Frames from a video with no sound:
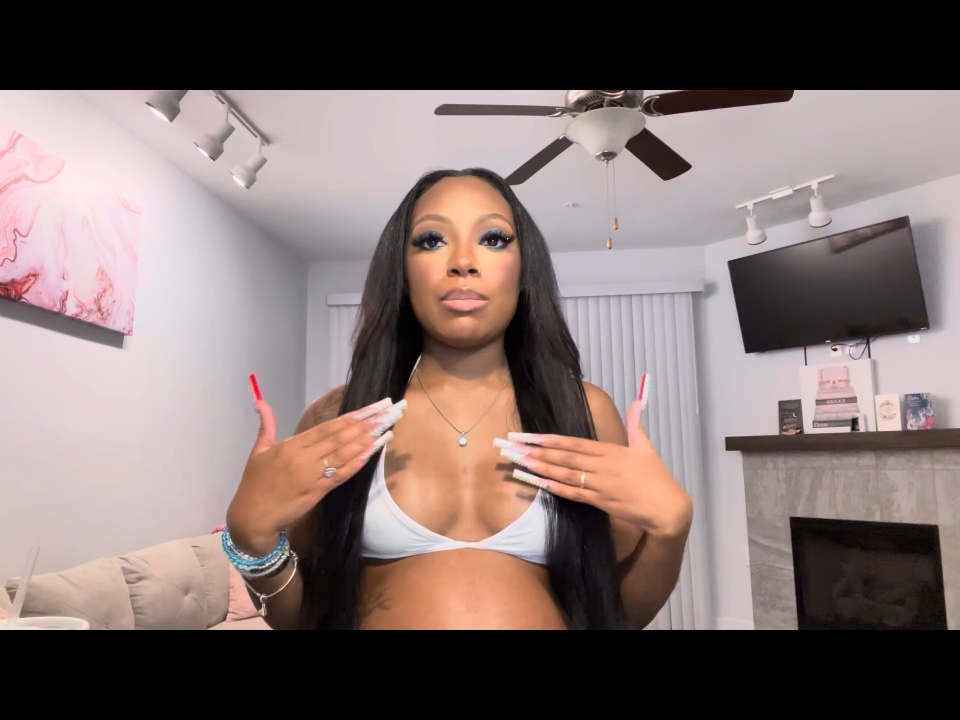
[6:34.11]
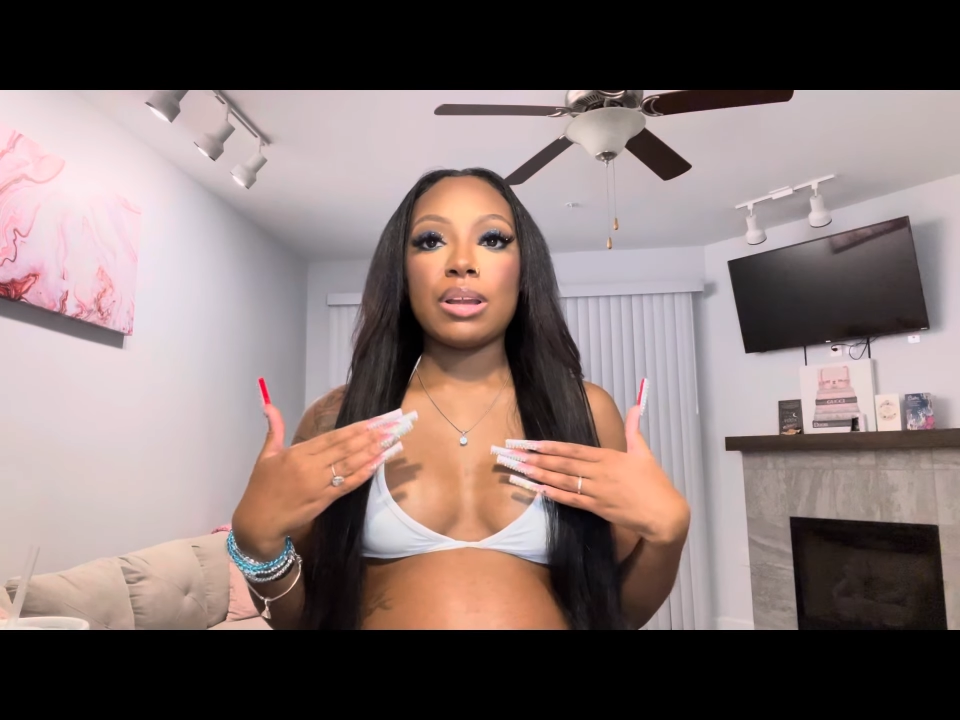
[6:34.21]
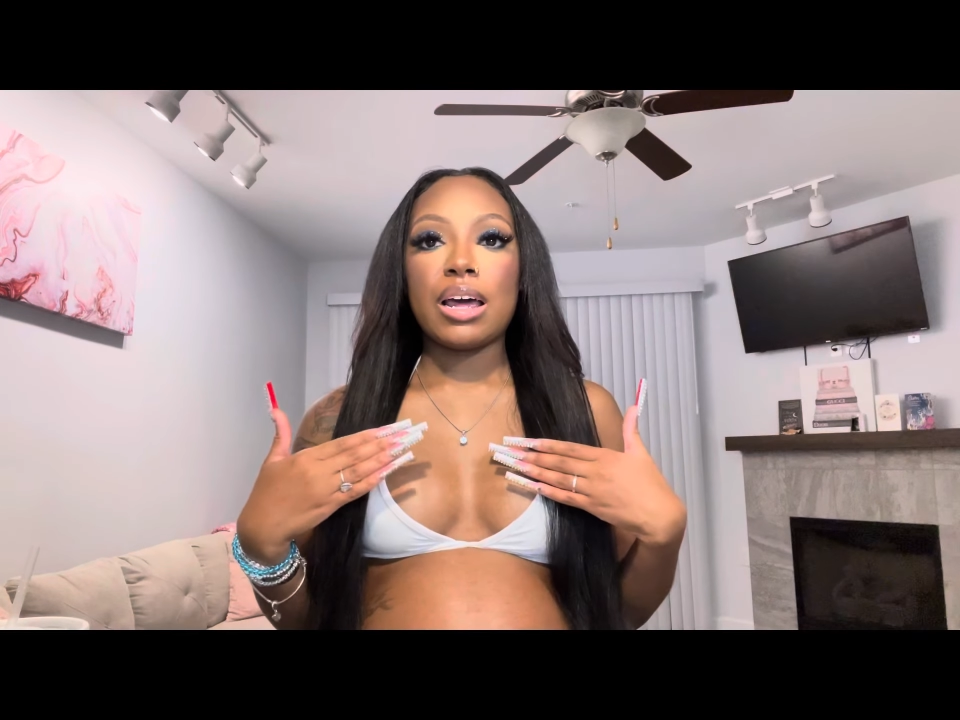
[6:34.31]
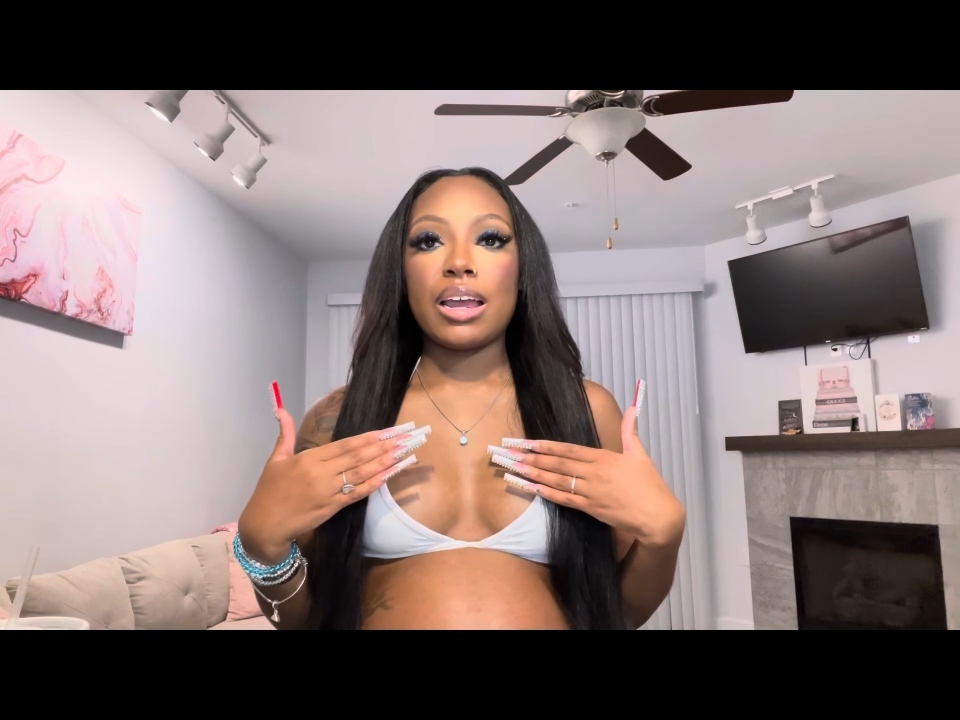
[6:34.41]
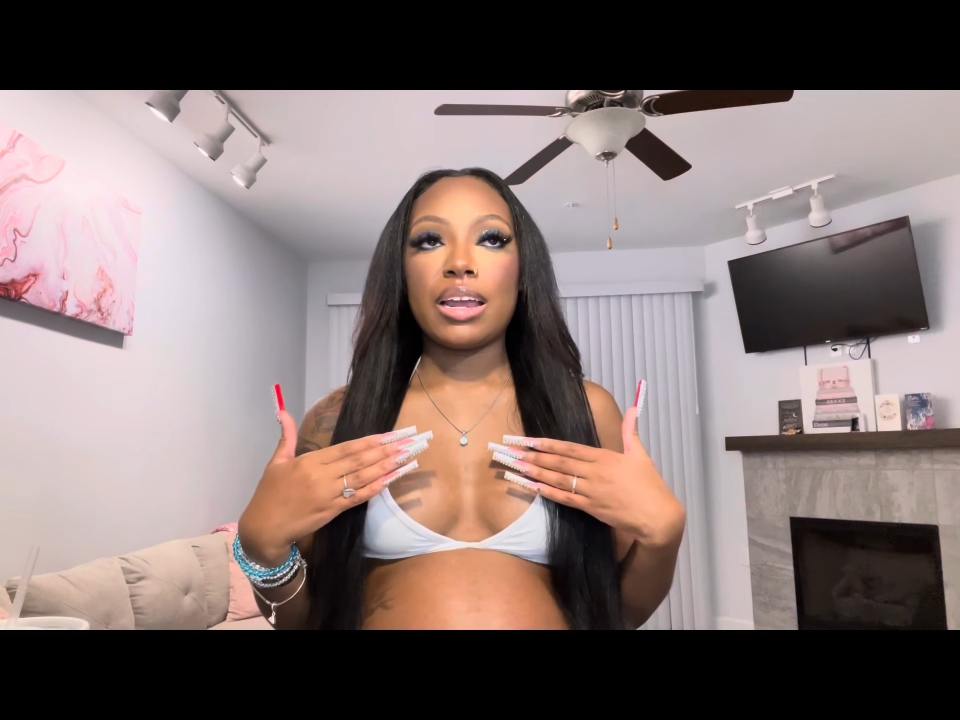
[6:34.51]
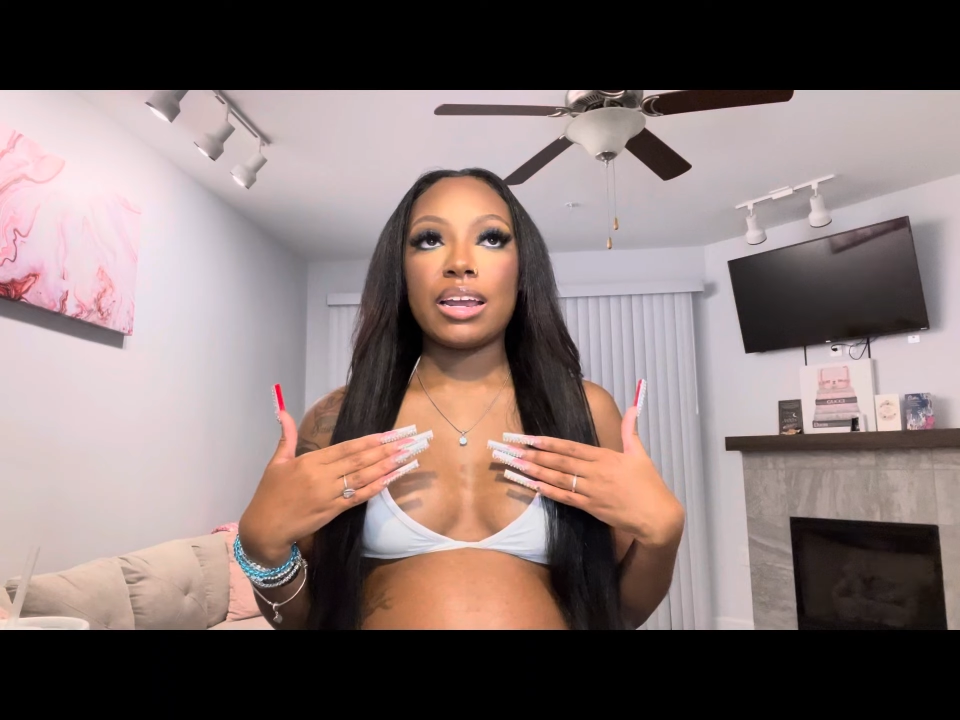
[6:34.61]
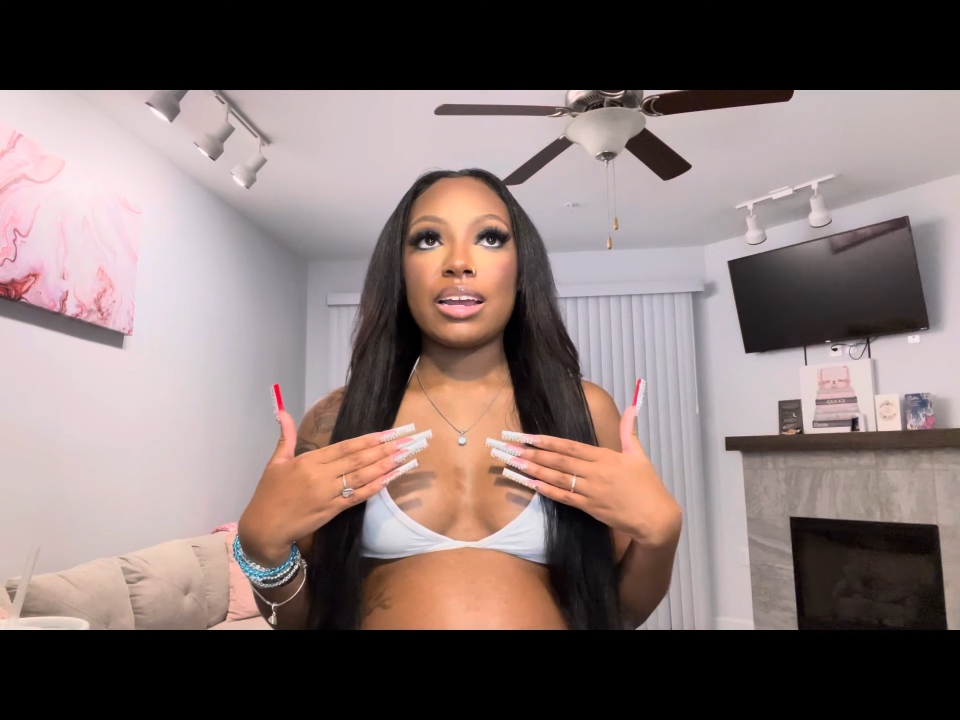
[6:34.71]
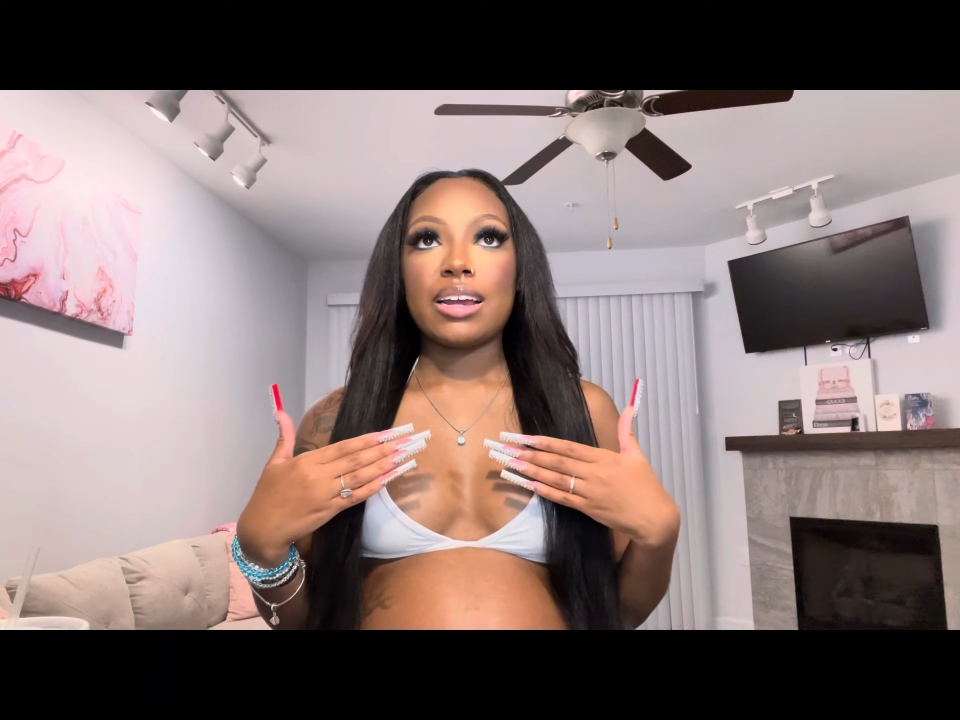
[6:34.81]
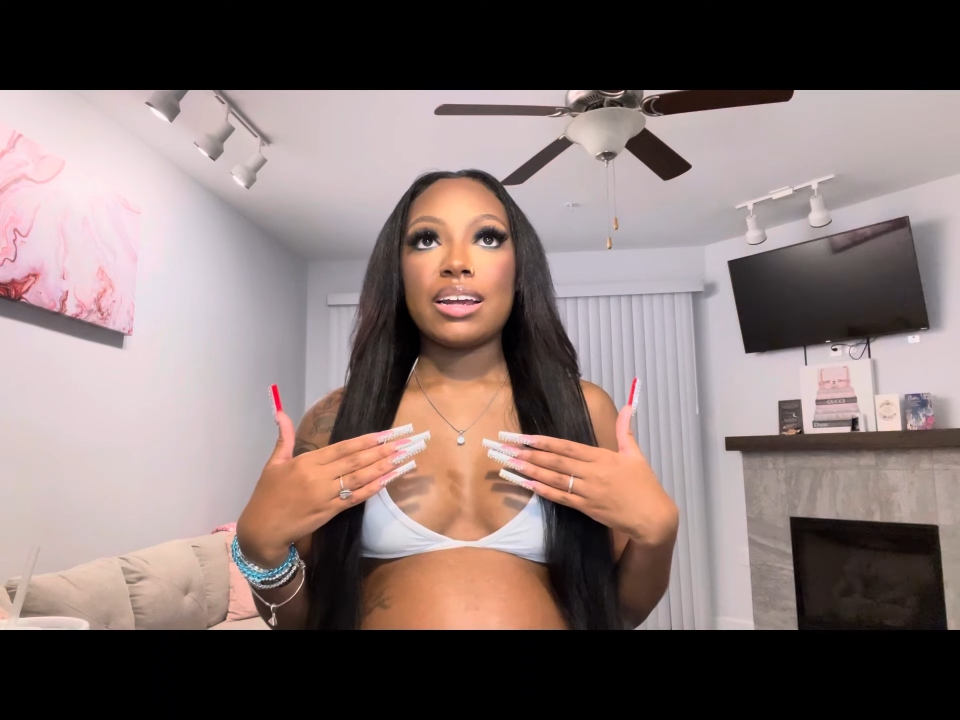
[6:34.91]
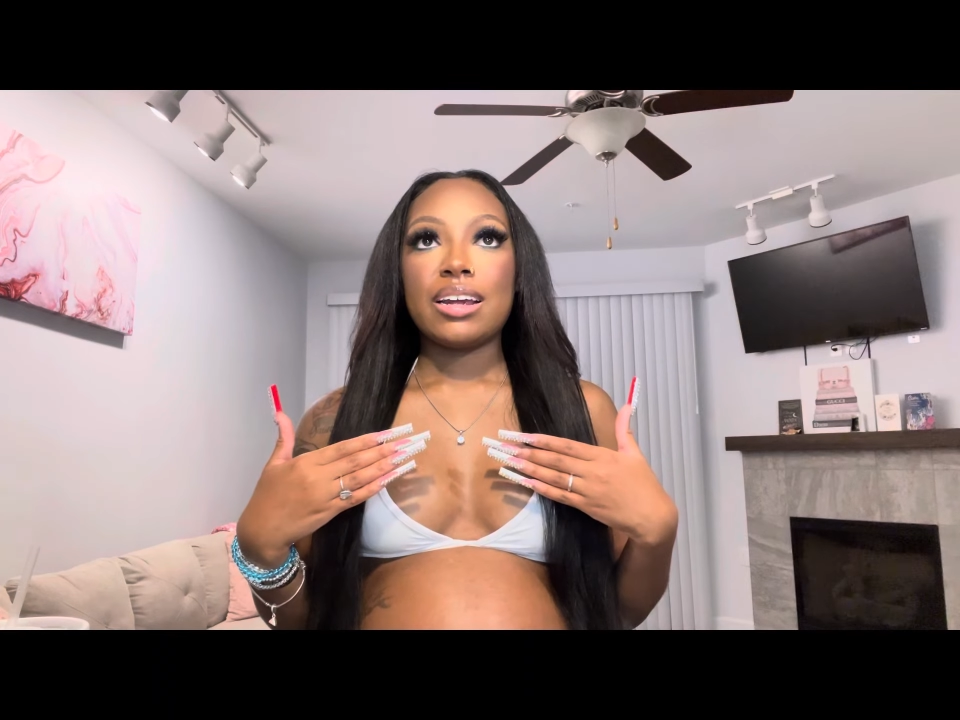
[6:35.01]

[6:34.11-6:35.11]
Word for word: I'm like,